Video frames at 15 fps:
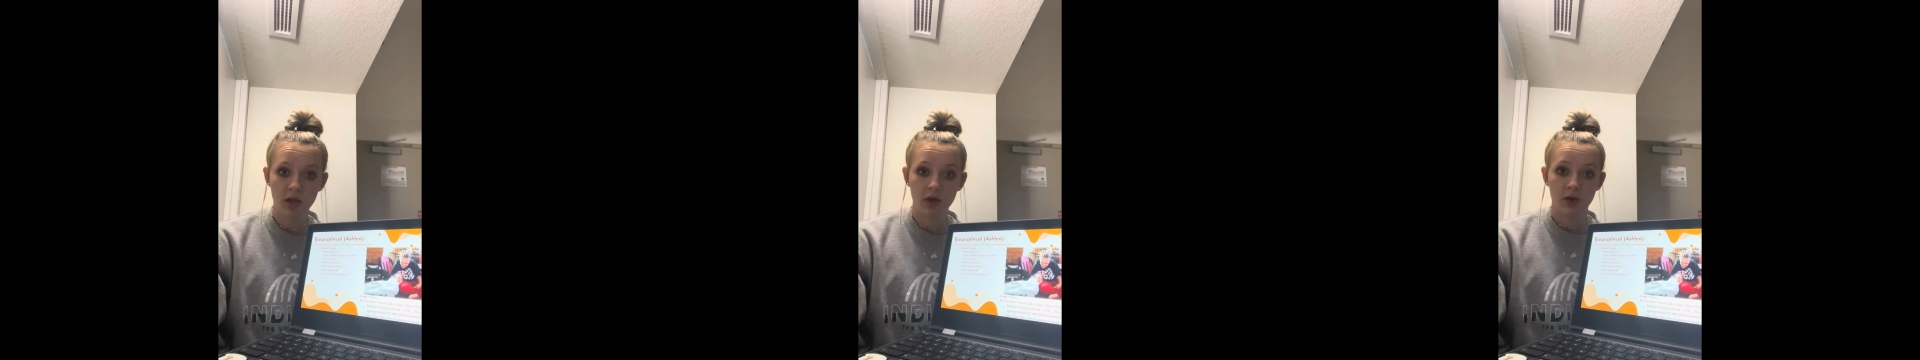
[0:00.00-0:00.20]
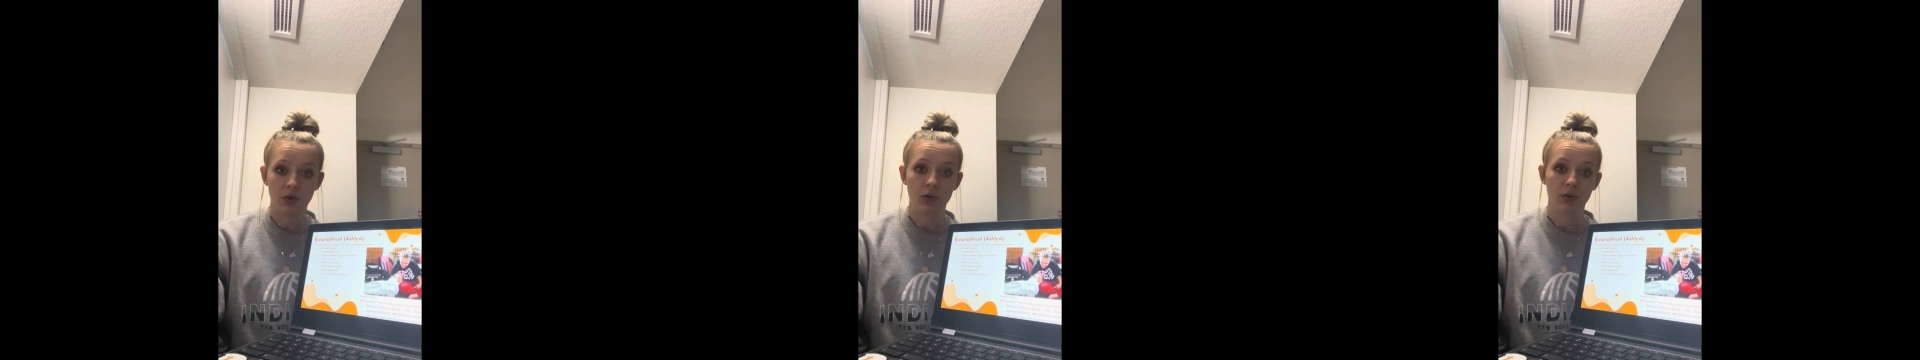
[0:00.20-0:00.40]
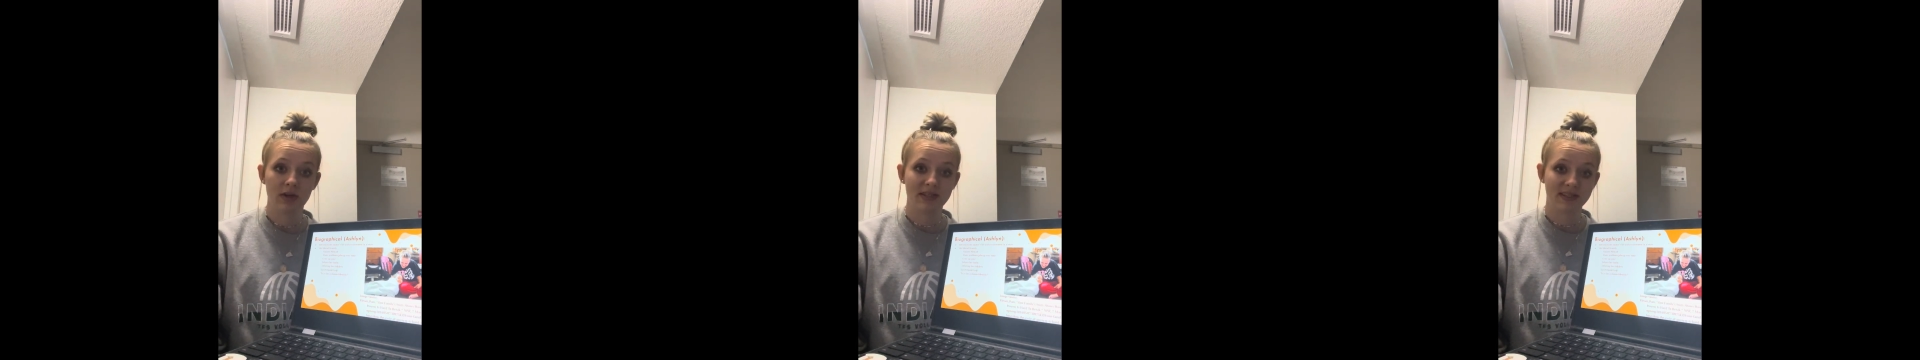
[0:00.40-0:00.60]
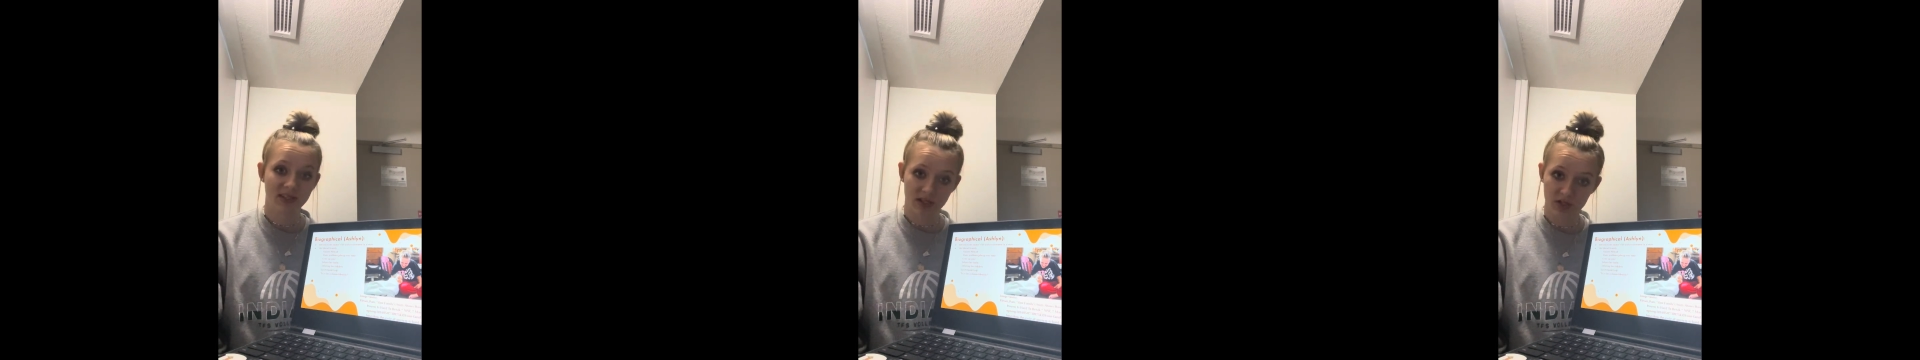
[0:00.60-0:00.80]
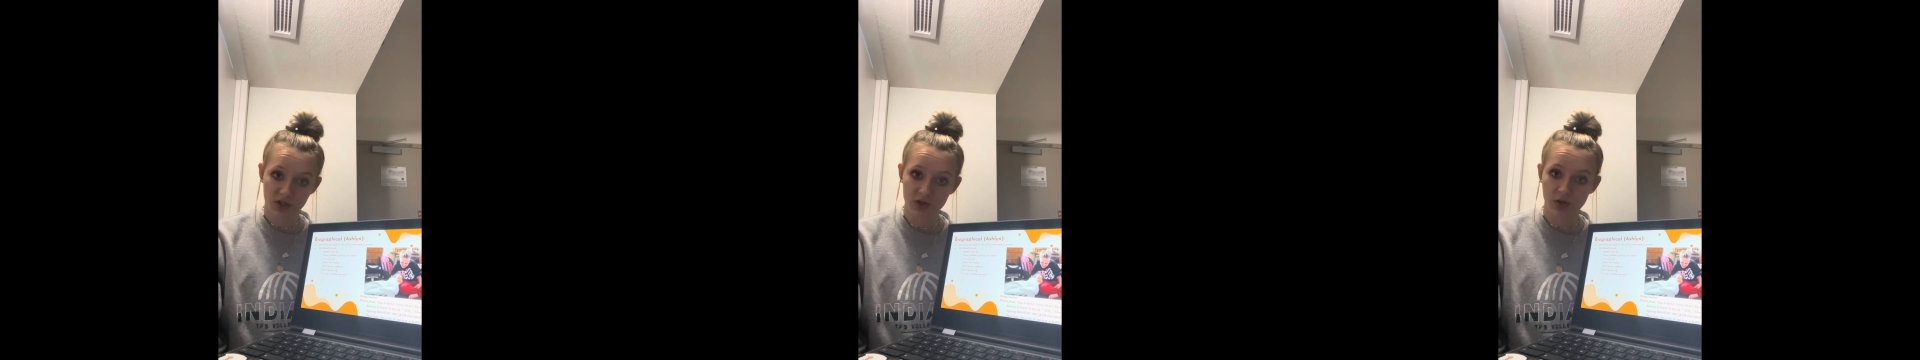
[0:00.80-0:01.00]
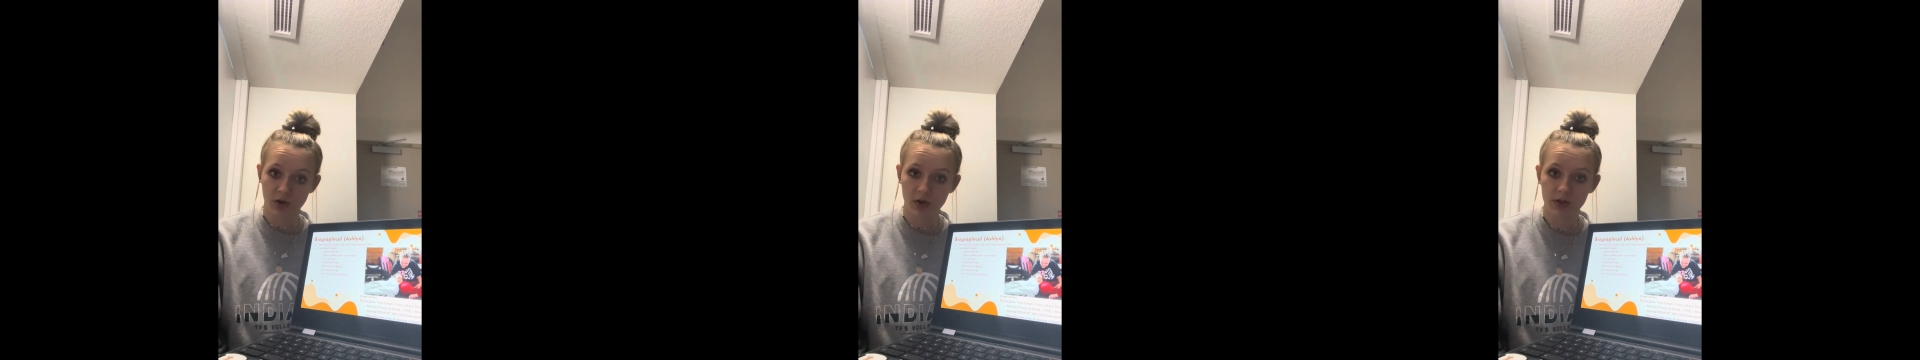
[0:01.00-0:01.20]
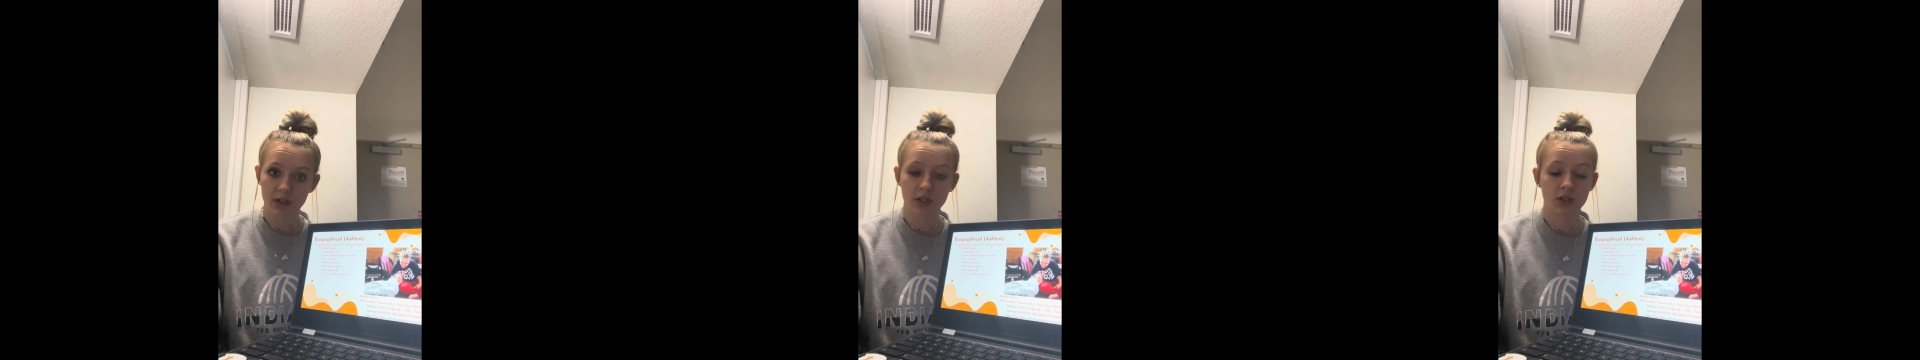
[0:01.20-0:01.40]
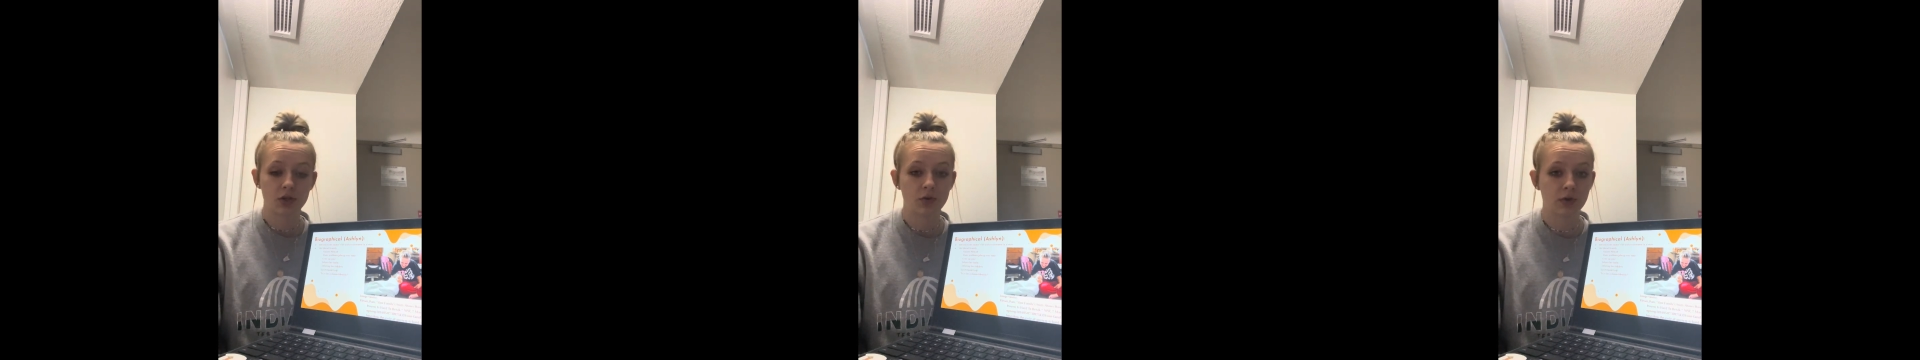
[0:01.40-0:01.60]
who is 6 years old
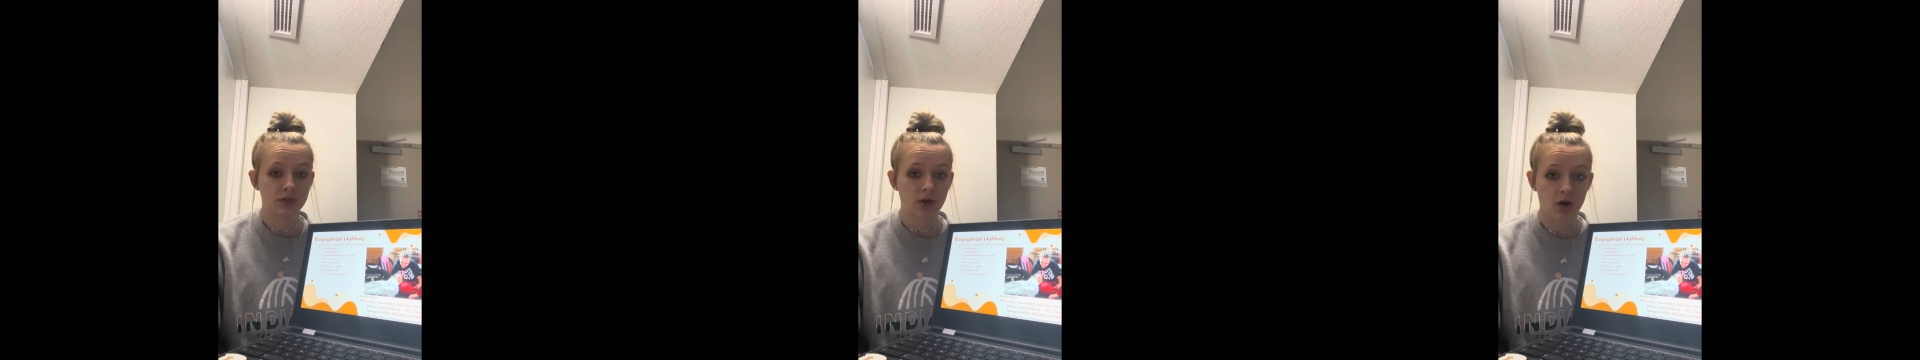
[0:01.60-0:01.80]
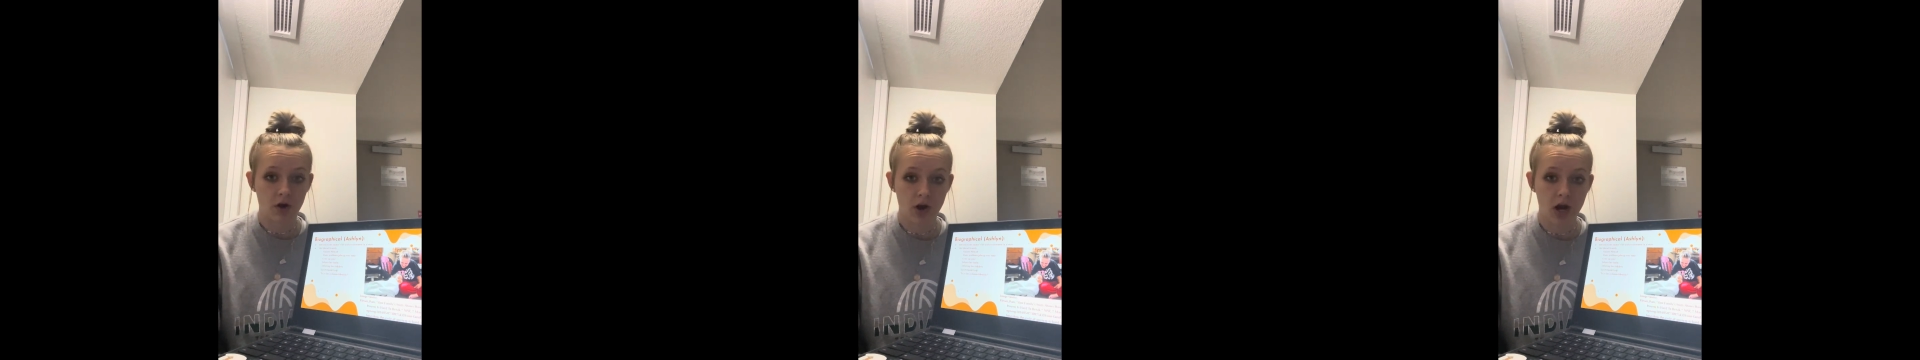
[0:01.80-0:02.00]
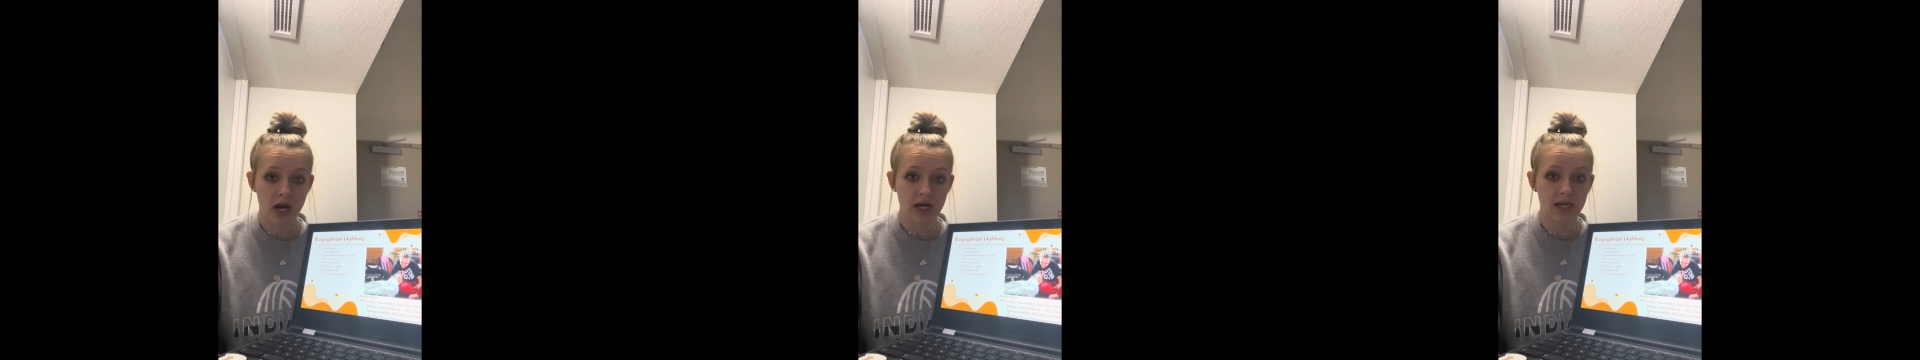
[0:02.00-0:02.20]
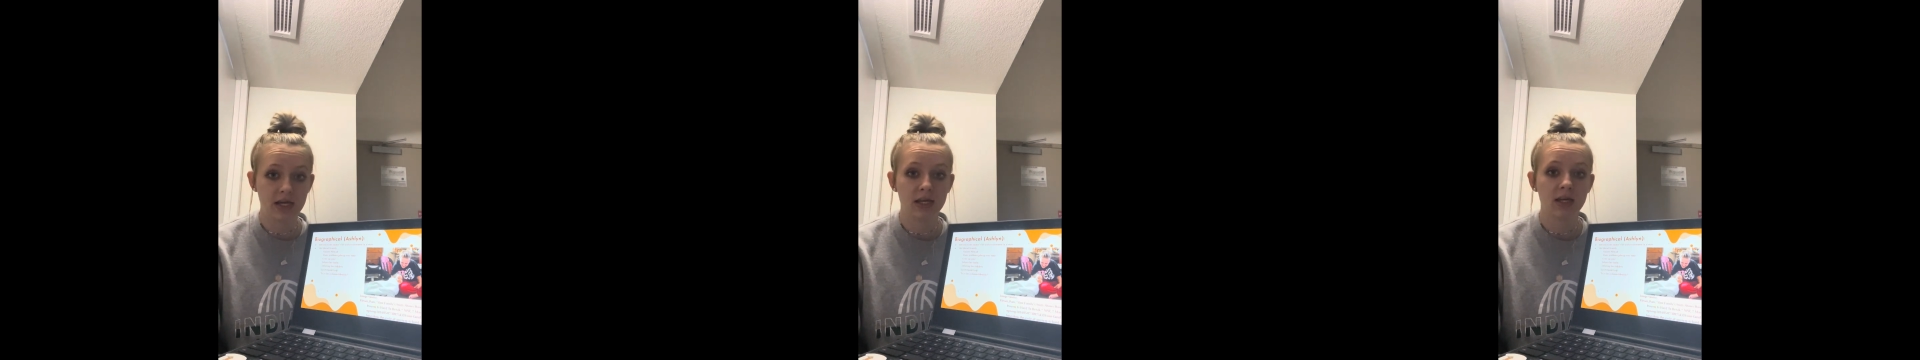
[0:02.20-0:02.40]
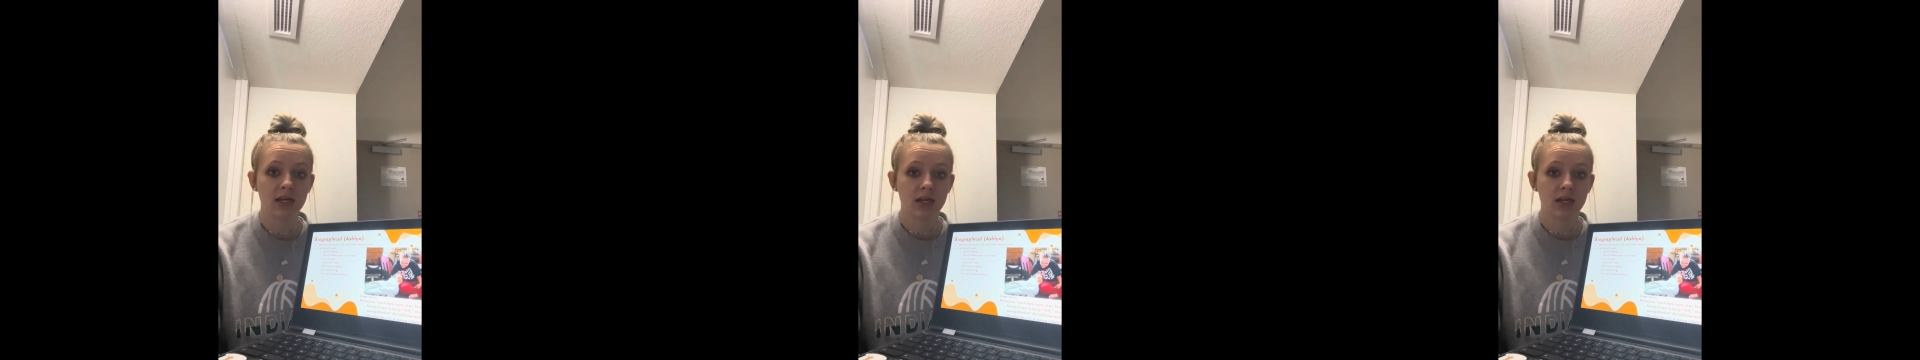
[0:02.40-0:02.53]
and who has already